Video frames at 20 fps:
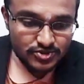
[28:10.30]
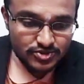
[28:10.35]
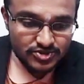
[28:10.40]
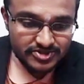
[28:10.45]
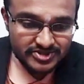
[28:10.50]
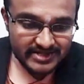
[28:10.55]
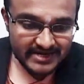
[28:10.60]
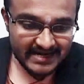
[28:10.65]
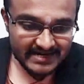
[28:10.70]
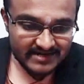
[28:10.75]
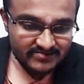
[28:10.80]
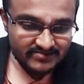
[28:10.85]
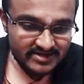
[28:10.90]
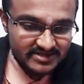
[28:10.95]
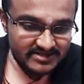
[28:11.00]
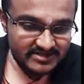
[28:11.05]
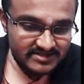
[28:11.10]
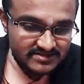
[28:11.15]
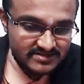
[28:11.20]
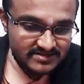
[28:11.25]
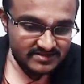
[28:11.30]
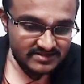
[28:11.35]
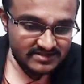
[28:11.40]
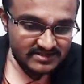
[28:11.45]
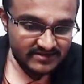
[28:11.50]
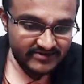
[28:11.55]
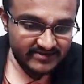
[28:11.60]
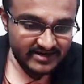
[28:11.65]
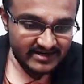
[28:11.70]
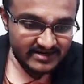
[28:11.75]
So that means
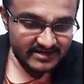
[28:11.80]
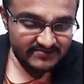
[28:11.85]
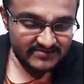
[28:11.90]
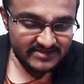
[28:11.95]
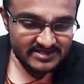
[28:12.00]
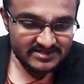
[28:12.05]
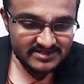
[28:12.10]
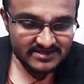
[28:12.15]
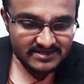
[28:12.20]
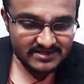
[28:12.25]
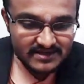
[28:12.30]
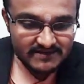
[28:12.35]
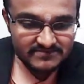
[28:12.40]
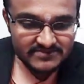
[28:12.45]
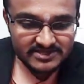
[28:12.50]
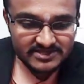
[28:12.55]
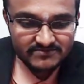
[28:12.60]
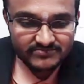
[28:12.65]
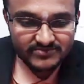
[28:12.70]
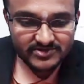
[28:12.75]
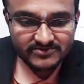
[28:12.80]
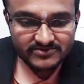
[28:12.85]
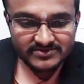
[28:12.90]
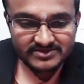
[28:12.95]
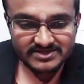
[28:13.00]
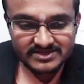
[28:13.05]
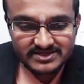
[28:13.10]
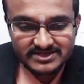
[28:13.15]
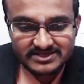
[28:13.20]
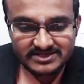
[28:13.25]
70 means it comes in
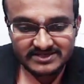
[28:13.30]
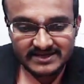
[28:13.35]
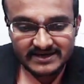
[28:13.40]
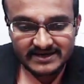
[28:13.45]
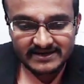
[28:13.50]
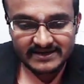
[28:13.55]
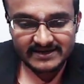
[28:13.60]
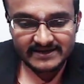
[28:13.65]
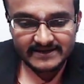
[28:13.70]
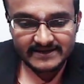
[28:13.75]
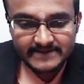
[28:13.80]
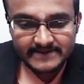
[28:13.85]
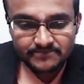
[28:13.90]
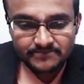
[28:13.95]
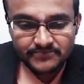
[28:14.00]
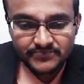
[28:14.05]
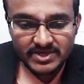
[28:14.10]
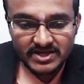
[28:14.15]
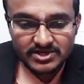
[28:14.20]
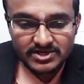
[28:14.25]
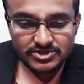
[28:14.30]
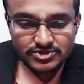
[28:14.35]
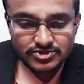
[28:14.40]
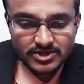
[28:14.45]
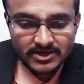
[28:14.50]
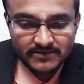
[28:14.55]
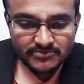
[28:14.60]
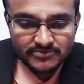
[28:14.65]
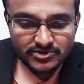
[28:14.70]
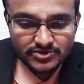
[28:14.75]
between 60 and 80.
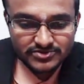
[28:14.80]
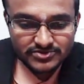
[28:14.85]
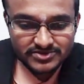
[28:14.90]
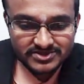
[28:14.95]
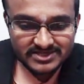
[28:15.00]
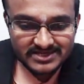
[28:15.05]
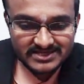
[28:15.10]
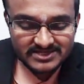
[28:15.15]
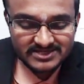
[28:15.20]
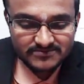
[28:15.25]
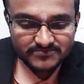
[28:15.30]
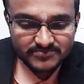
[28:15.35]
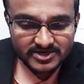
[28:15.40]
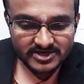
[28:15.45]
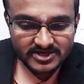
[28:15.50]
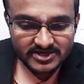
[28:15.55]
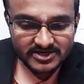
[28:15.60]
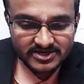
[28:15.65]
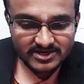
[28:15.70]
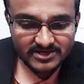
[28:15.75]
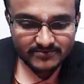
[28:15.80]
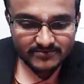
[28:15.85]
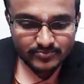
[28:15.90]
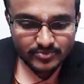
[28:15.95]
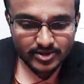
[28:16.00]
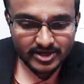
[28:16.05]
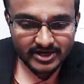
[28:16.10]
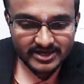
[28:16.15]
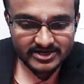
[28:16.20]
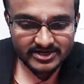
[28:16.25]
So up to this
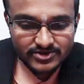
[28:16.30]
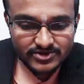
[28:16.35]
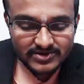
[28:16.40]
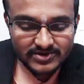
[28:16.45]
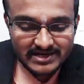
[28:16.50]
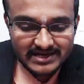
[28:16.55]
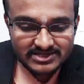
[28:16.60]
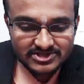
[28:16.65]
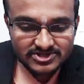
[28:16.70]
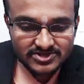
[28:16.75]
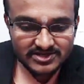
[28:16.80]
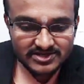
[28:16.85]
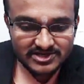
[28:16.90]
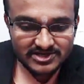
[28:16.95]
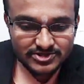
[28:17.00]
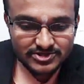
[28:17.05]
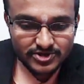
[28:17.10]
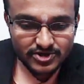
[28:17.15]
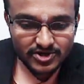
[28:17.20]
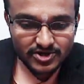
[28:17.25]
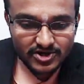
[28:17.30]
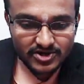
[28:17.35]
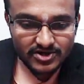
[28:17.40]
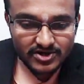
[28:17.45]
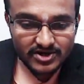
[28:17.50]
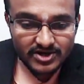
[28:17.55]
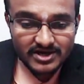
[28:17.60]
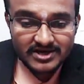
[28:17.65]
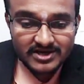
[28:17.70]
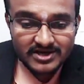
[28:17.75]
particular point, you will actually
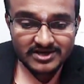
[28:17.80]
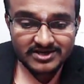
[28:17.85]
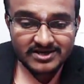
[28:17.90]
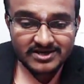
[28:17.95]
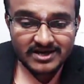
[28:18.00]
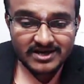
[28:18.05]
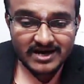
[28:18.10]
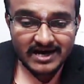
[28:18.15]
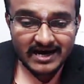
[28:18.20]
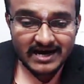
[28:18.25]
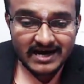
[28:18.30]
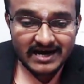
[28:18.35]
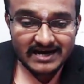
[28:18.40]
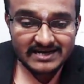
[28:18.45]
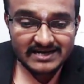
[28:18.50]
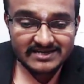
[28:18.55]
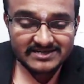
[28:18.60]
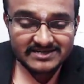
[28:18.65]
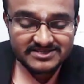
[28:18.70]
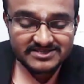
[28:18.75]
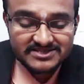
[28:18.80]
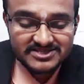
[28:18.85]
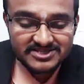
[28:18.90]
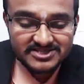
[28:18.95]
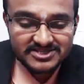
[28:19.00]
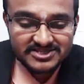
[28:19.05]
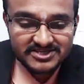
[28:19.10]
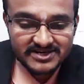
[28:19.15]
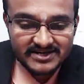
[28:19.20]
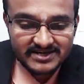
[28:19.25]
draw
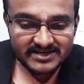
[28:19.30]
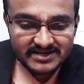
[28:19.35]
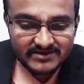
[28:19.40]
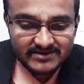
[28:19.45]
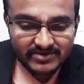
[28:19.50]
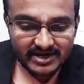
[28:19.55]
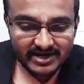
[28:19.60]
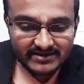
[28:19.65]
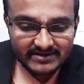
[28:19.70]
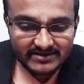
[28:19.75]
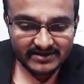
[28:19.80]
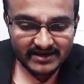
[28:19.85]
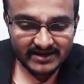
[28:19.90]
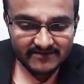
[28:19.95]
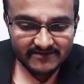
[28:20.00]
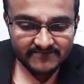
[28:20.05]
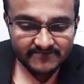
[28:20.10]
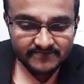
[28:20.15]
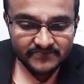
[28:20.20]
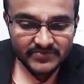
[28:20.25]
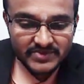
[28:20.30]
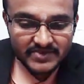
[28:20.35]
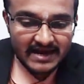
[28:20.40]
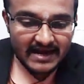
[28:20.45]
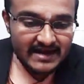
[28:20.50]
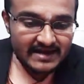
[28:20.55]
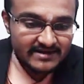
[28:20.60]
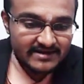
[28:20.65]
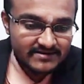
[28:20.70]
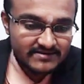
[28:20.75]
unshaded bar graph,
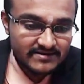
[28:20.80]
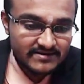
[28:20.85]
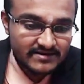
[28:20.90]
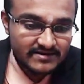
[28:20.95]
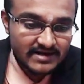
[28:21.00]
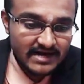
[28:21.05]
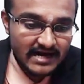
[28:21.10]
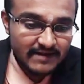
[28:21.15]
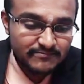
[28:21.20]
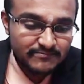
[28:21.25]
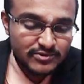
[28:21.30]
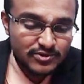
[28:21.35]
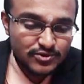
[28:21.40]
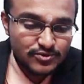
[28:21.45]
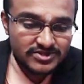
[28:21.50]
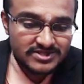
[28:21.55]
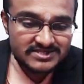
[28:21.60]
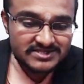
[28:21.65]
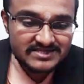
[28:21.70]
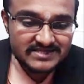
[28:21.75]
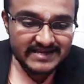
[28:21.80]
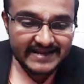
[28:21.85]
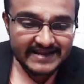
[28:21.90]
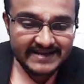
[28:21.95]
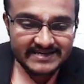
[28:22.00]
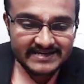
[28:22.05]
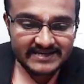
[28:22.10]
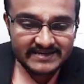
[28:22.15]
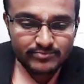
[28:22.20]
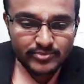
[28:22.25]
and up to this
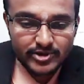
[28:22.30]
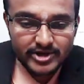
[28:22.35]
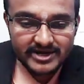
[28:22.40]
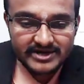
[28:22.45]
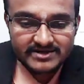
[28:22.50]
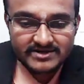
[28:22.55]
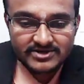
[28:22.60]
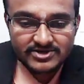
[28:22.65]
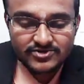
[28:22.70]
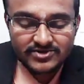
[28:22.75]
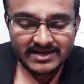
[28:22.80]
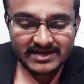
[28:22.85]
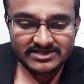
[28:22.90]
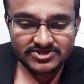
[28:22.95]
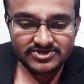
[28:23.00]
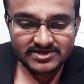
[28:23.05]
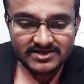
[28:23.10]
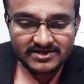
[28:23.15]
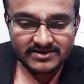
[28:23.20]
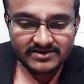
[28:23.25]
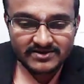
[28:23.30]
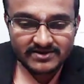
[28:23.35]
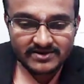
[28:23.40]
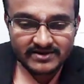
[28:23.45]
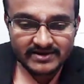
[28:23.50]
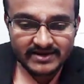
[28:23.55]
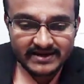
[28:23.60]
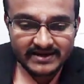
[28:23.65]
80 point you will actually